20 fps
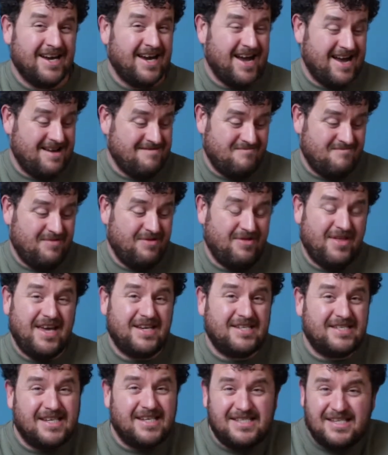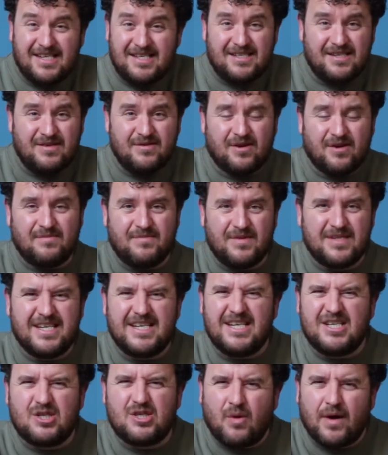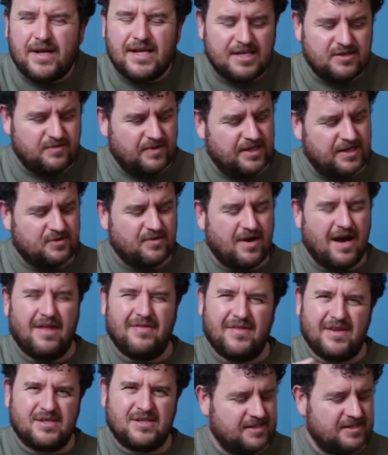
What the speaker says: And this is, you know, he's in his 20s when he's writing this,